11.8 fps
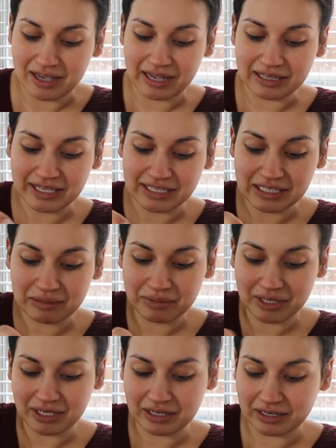I think it's gonna
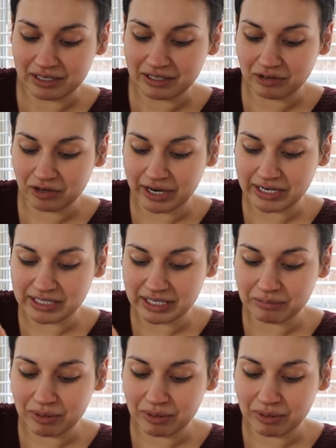be a little crazy,